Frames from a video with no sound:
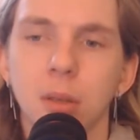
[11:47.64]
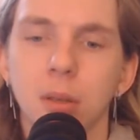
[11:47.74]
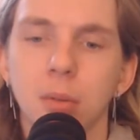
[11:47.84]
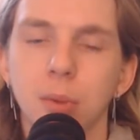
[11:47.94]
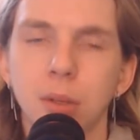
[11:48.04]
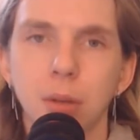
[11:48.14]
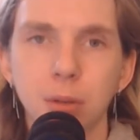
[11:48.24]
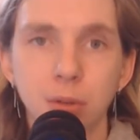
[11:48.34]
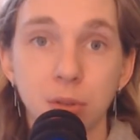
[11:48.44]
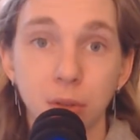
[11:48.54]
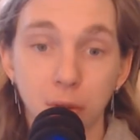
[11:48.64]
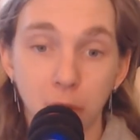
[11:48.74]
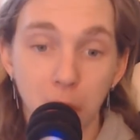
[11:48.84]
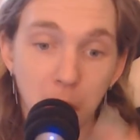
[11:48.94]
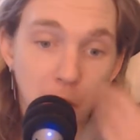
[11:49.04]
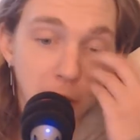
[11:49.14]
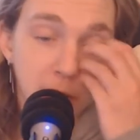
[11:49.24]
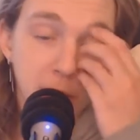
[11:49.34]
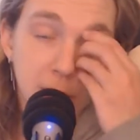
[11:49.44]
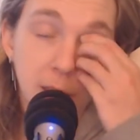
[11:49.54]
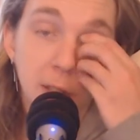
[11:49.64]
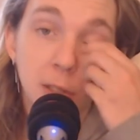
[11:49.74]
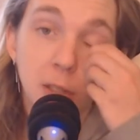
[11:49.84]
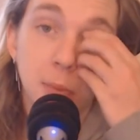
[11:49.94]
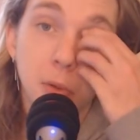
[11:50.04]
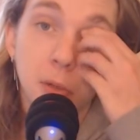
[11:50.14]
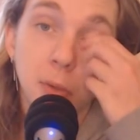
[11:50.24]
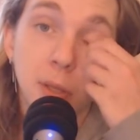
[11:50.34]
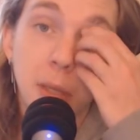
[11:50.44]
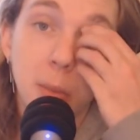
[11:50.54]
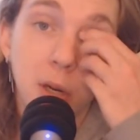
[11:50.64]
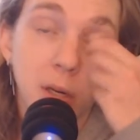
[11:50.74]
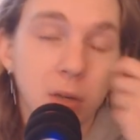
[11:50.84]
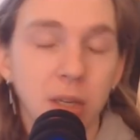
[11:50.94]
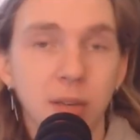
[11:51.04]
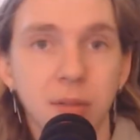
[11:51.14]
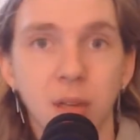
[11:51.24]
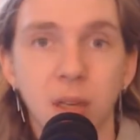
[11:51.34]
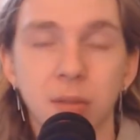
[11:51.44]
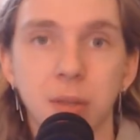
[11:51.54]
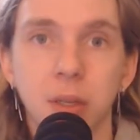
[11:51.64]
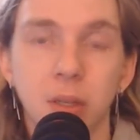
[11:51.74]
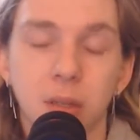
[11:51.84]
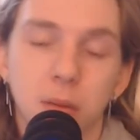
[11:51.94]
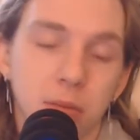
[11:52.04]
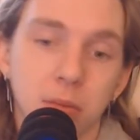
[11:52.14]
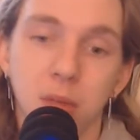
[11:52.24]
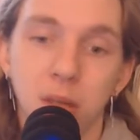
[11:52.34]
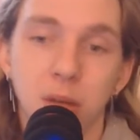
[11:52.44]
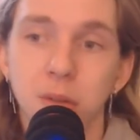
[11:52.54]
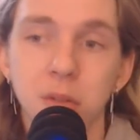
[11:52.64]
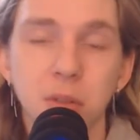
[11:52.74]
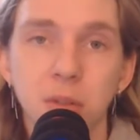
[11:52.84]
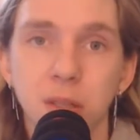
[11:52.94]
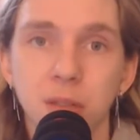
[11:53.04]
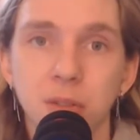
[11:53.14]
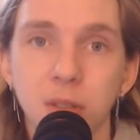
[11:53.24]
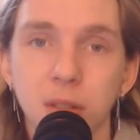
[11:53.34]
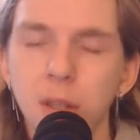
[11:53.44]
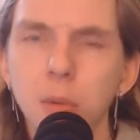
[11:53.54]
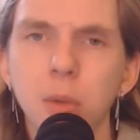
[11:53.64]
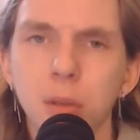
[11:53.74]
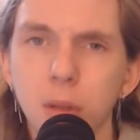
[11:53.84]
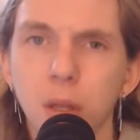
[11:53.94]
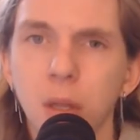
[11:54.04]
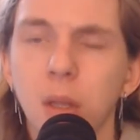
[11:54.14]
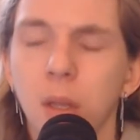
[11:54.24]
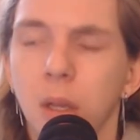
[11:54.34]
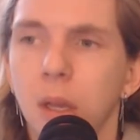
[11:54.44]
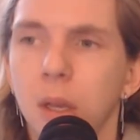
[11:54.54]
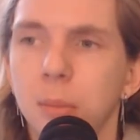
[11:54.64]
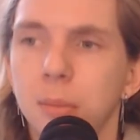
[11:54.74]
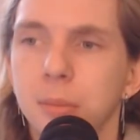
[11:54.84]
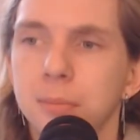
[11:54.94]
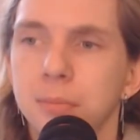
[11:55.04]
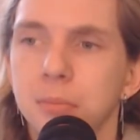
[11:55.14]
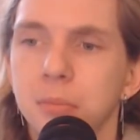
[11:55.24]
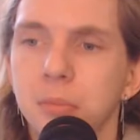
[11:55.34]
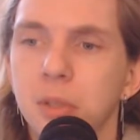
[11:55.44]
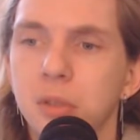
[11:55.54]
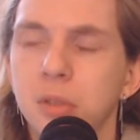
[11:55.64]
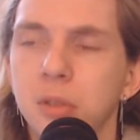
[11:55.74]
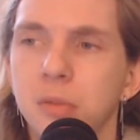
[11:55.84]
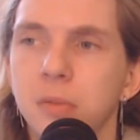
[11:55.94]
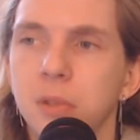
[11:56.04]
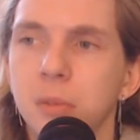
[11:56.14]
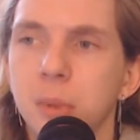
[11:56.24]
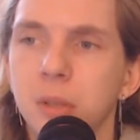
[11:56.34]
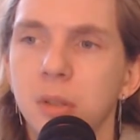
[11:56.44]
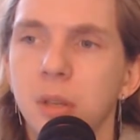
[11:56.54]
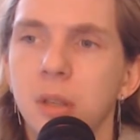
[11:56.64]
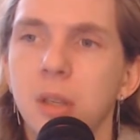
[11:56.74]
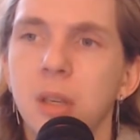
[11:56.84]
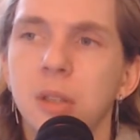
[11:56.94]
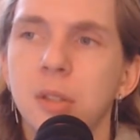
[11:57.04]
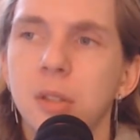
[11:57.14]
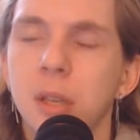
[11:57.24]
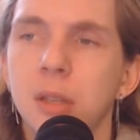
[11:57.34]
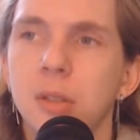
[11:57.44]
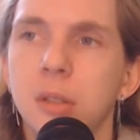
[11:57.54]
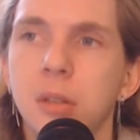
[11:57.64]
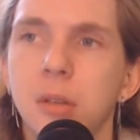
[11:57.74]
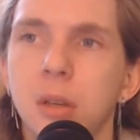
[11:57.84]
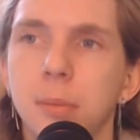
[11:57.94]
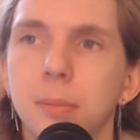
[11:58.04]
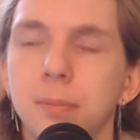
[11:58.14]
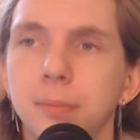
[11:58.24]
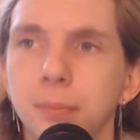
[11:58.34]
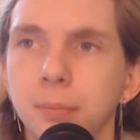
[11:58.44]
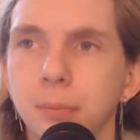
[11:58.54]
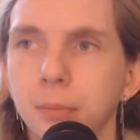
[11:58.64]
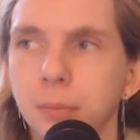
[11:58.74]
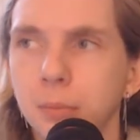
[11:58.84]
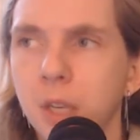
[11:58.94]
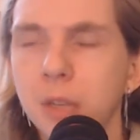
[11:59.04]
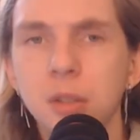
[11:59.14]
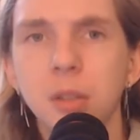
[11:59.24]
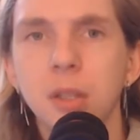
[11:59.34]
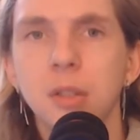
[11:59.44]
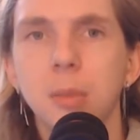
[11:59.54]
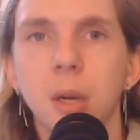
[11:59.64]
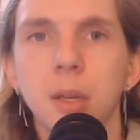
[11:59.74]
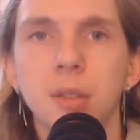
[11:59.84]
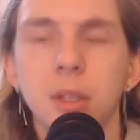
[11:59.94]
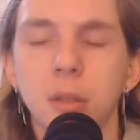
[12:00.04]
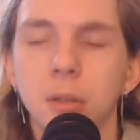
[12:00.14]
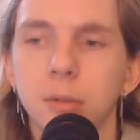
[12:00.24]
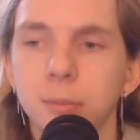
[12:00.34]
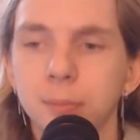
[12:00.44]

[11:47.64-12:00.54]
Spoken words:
Windows, so it's getting to the point where they might not even have a console next year. They will, because Phil Spencer, I think he still has the mindset of,